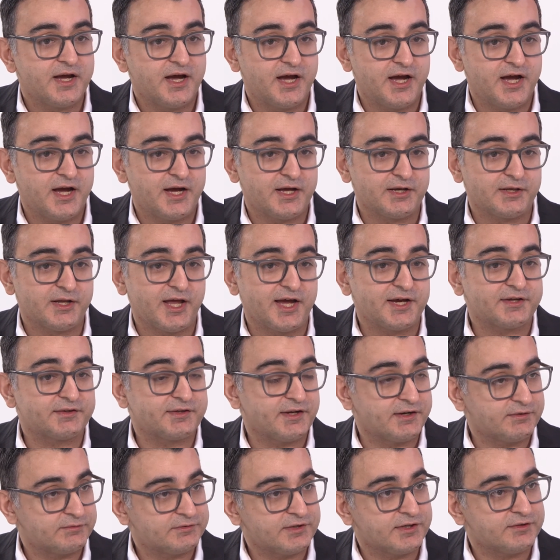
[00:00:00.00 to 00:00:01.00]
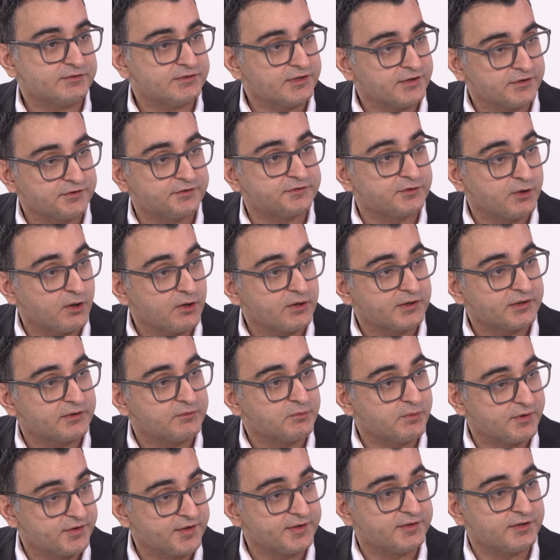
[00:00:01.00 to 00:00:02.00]
like their stock
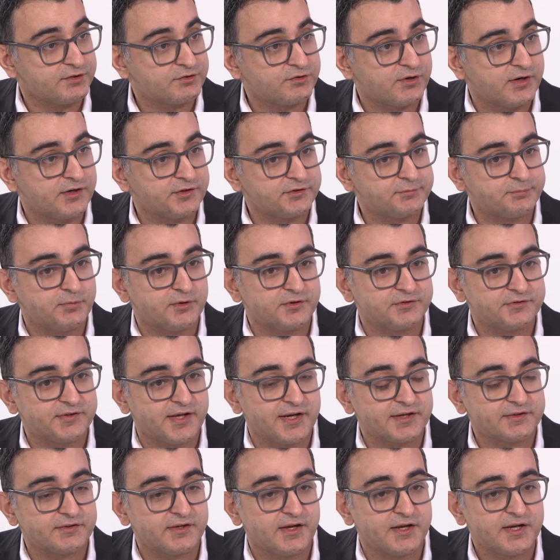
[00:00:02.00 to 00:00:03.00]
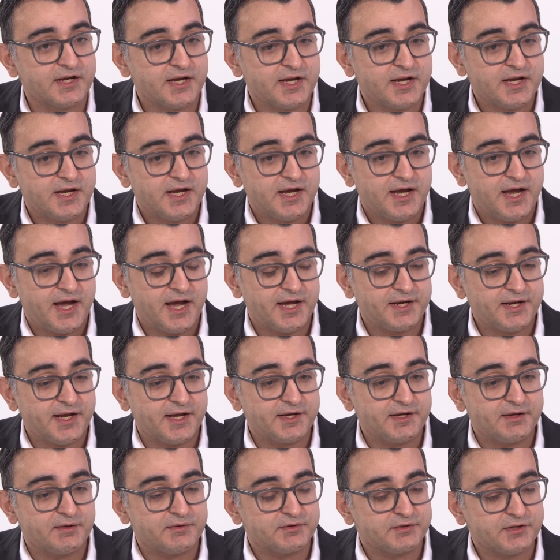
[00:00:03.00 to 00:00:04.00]
within the transport sector.
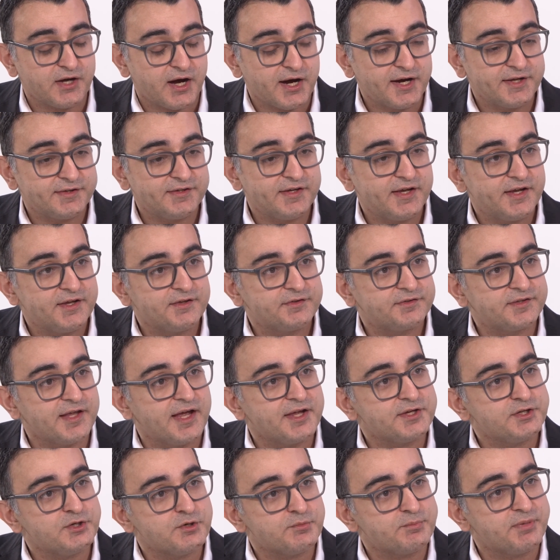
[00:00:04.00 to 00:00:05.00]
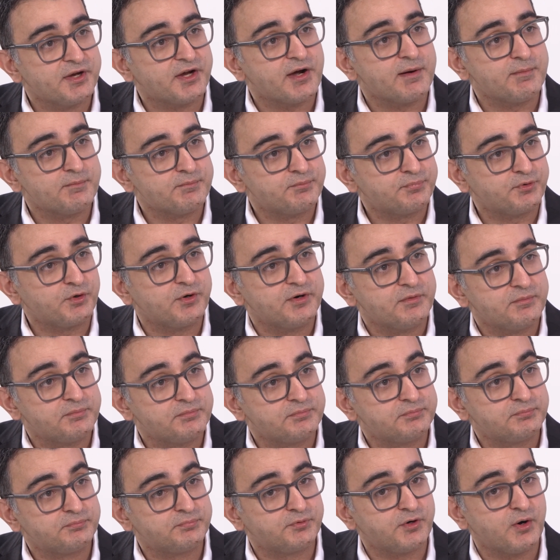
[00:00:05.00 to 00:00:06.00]
And the idea is that you become
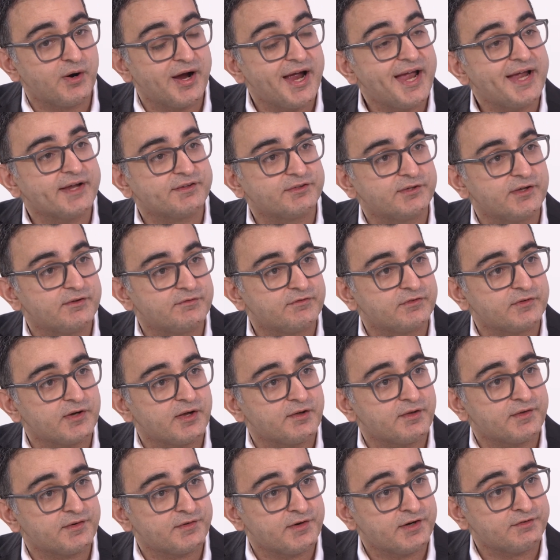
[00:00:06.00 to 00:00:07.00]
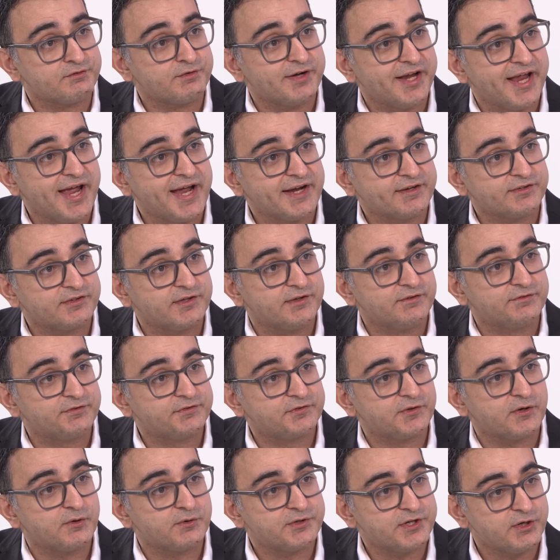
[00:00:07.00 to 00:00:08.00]
proactive rather than reactive,
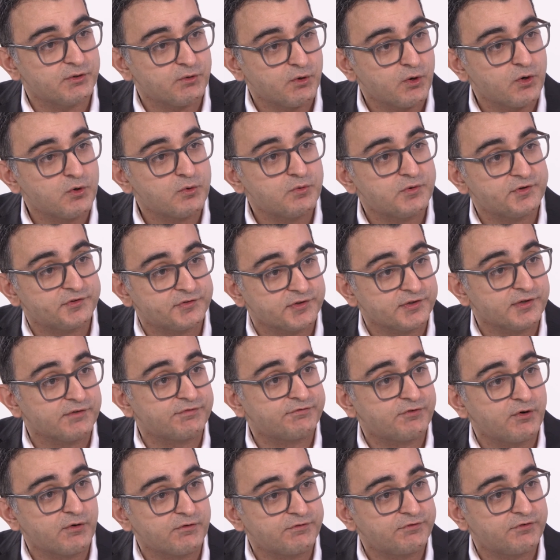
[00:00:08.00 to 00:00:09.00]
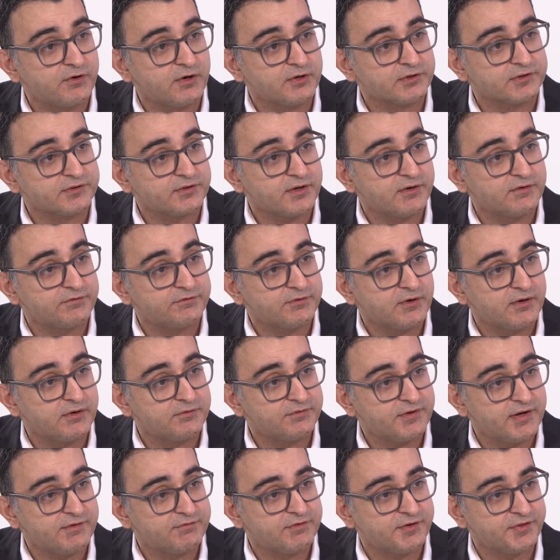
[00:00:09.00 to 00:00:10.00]
so you're always on the forefront of
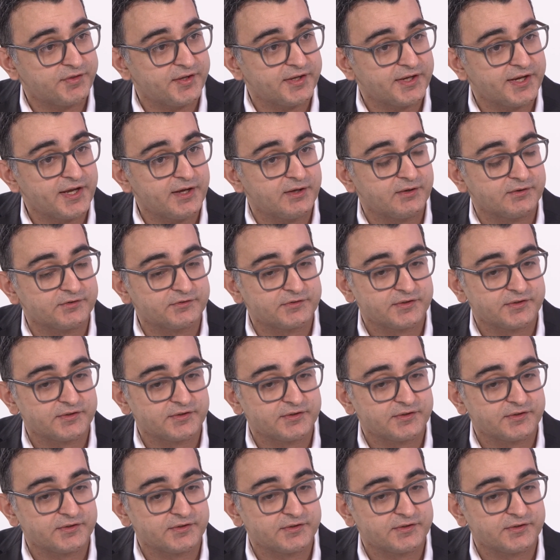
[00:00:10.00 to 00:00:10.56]
everything else.